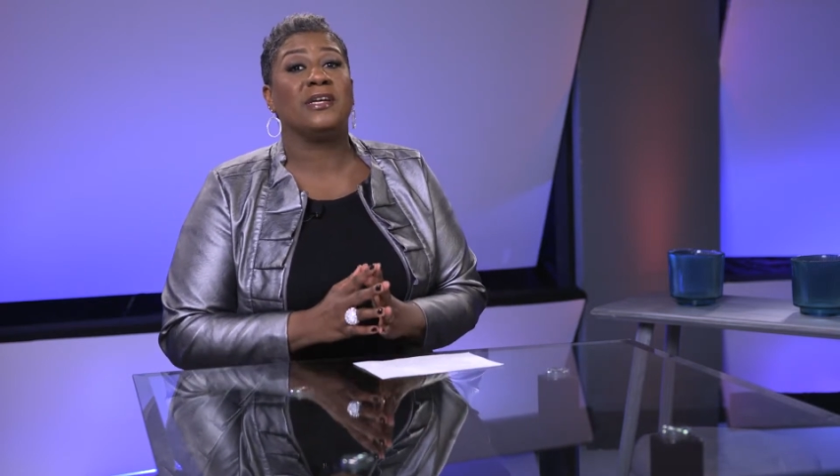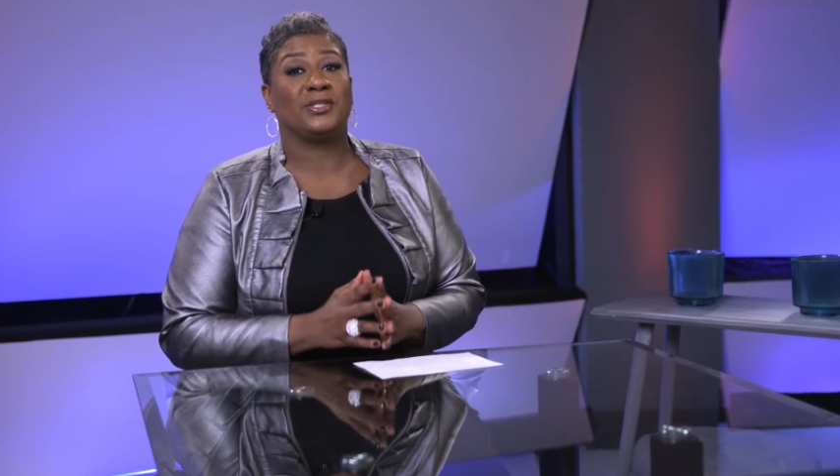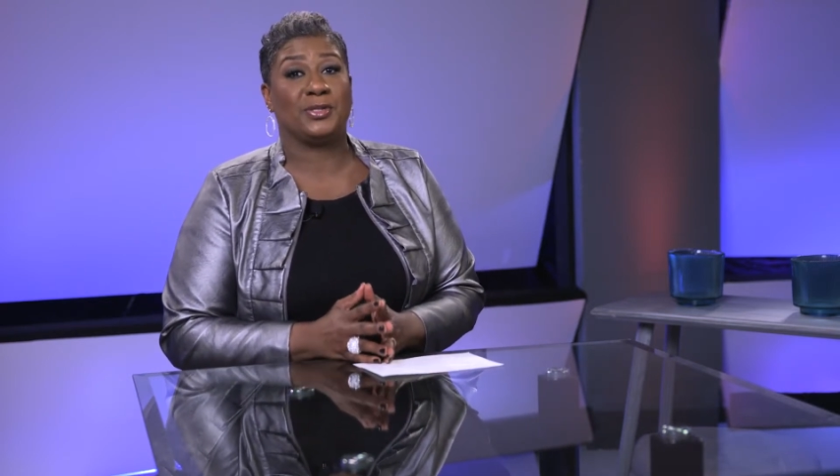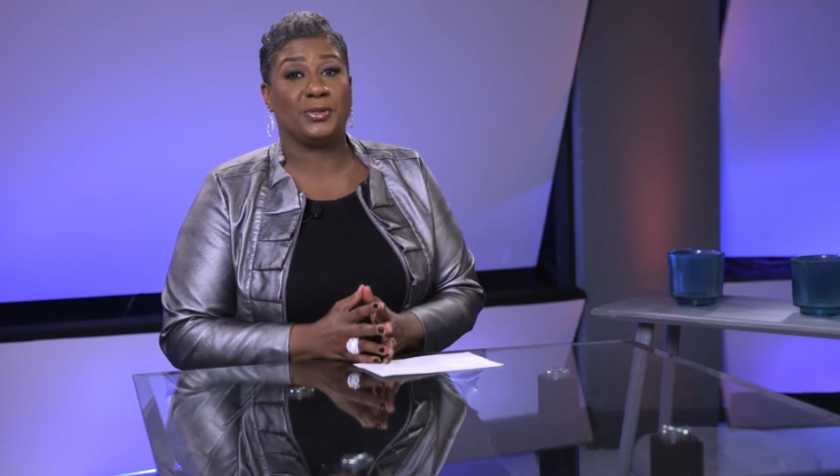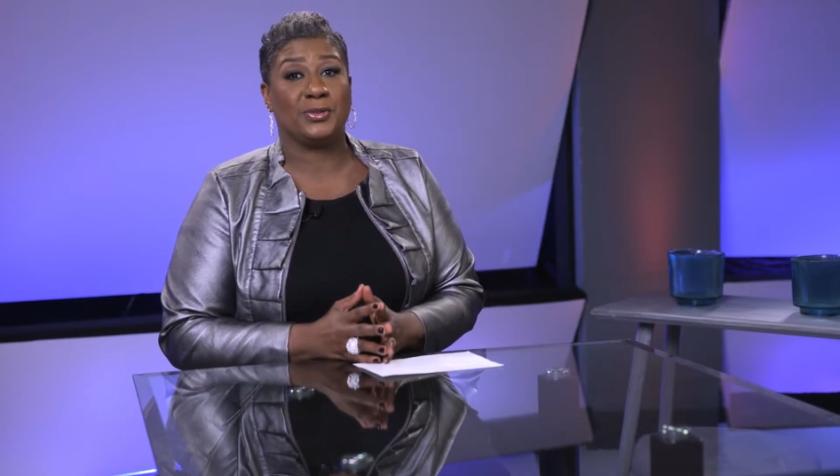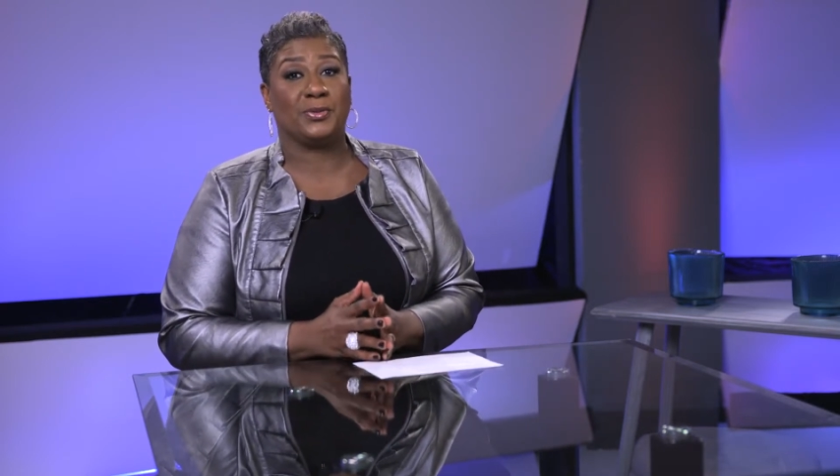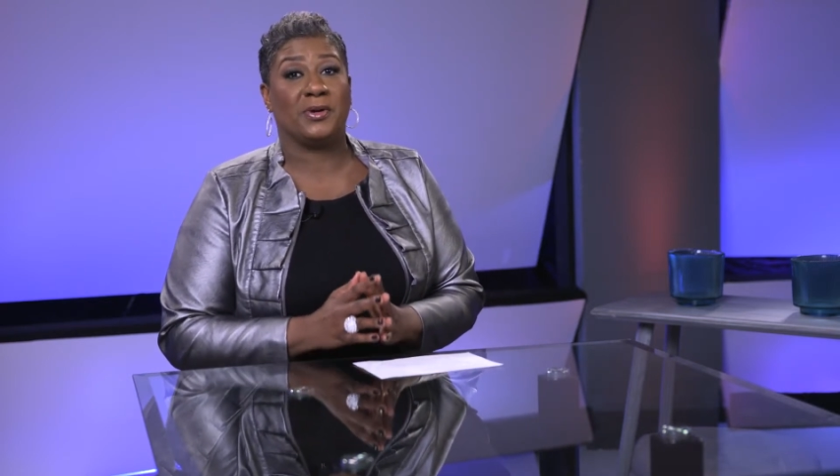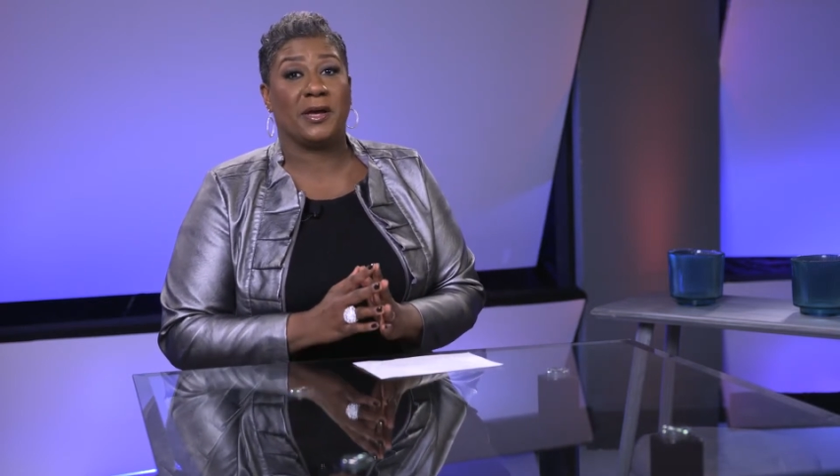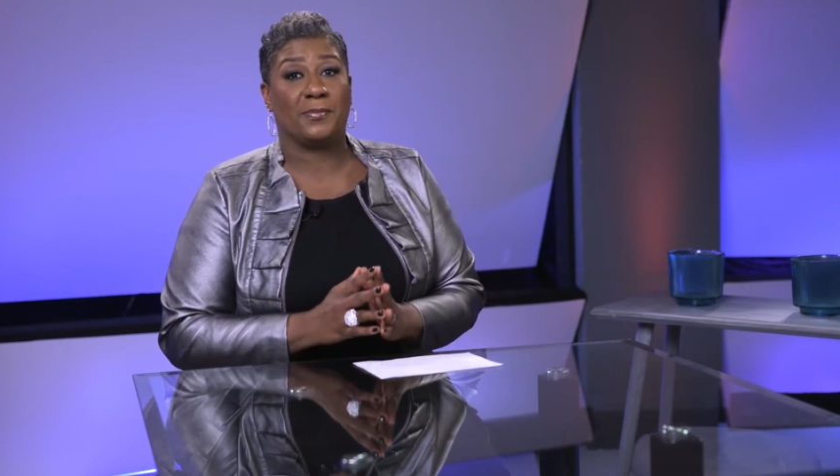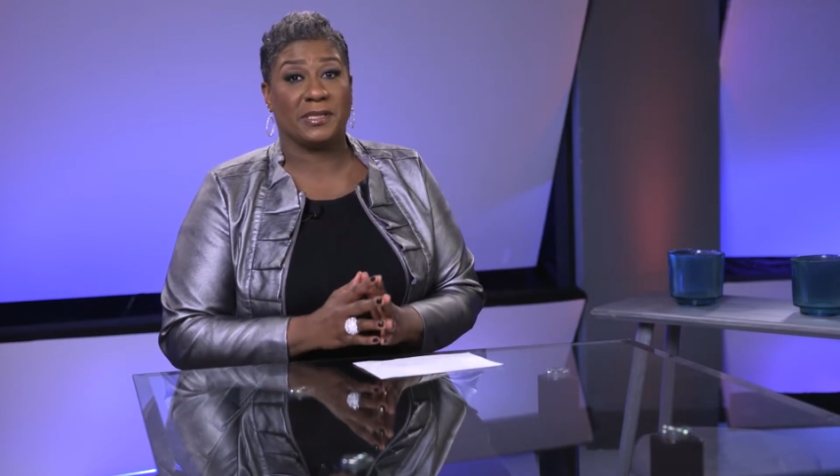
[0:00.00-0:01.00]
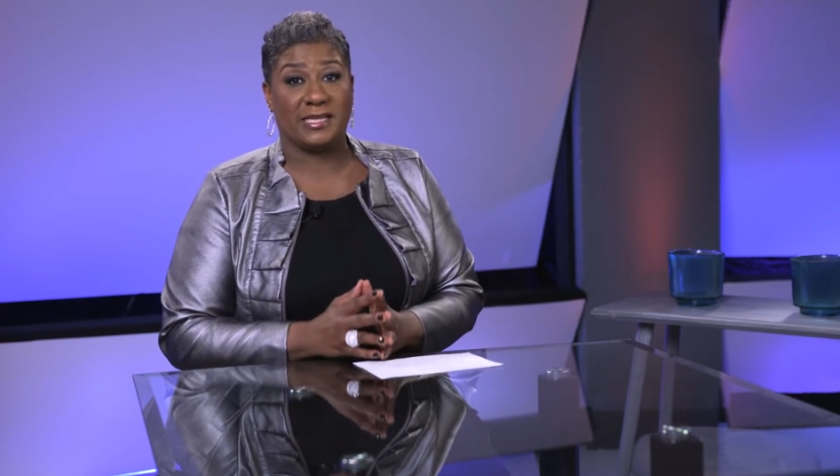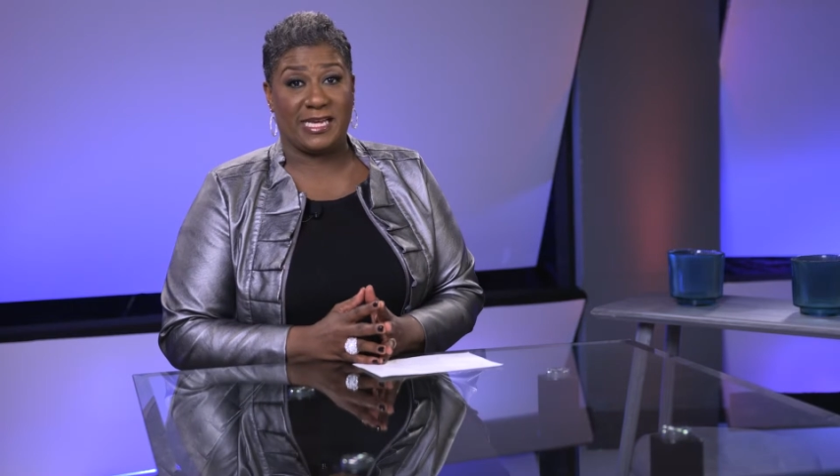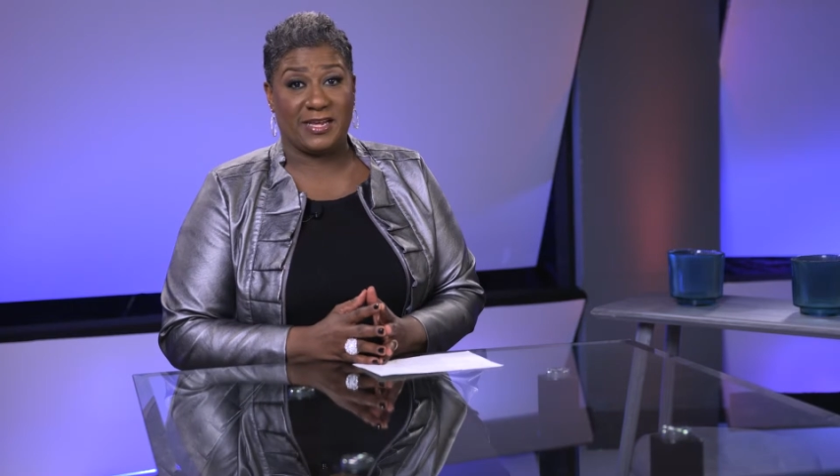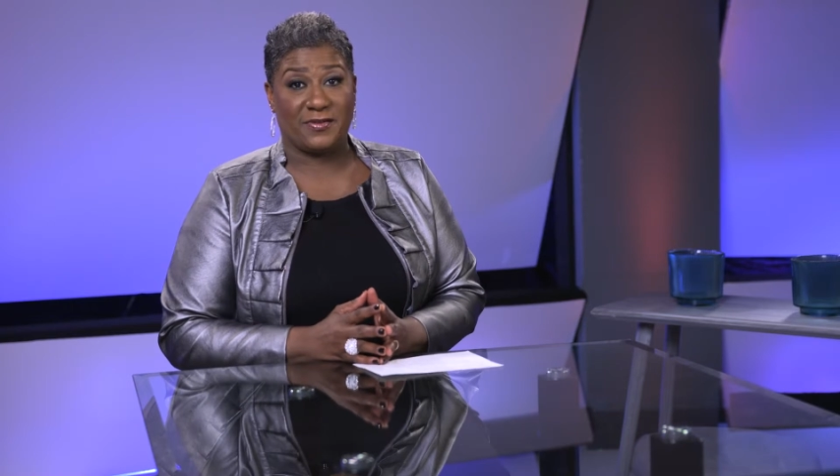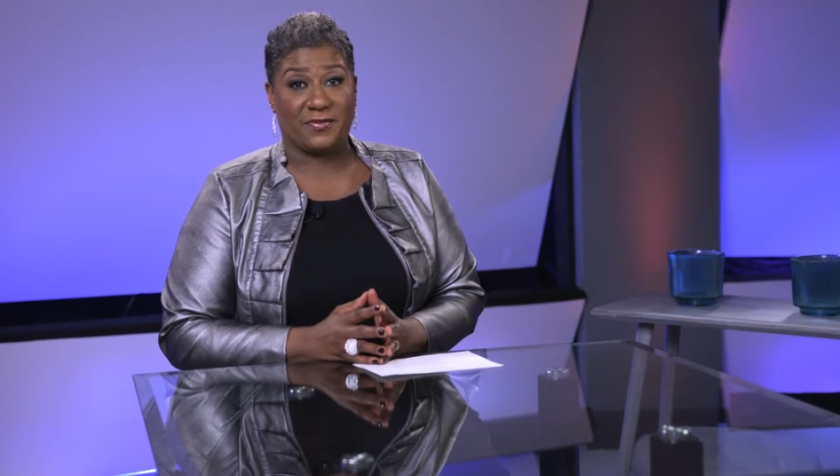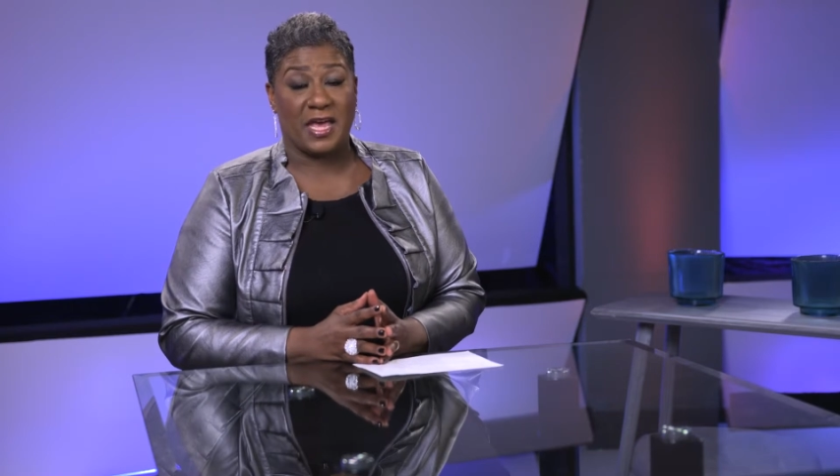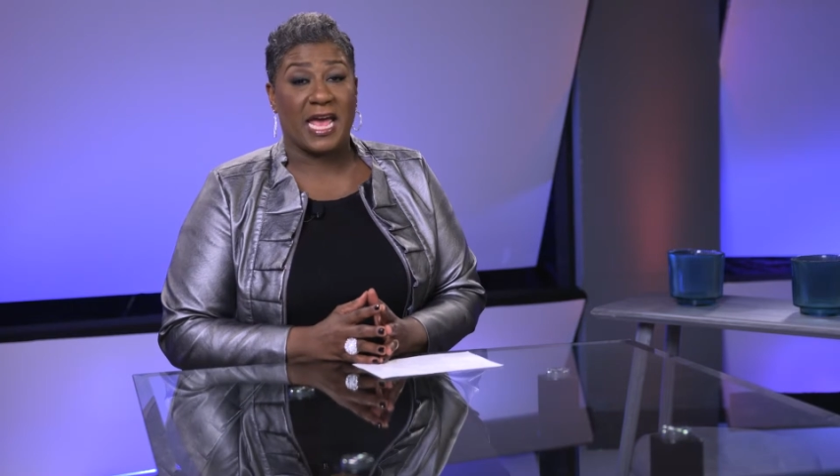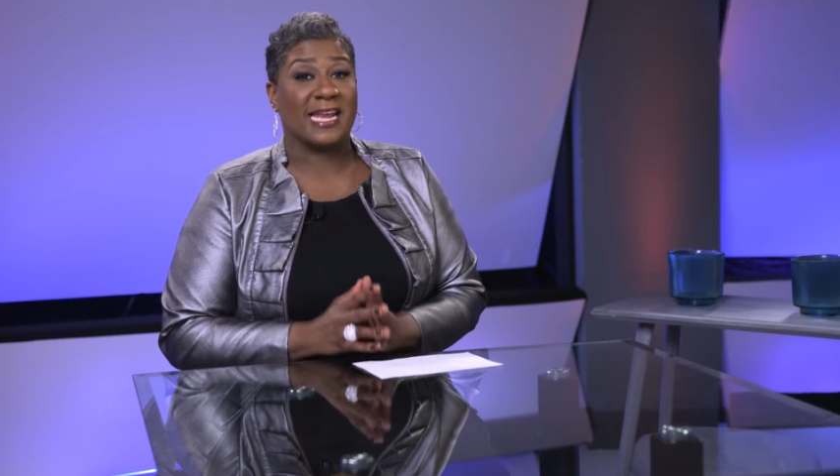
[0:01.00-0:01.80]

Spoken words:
to believe.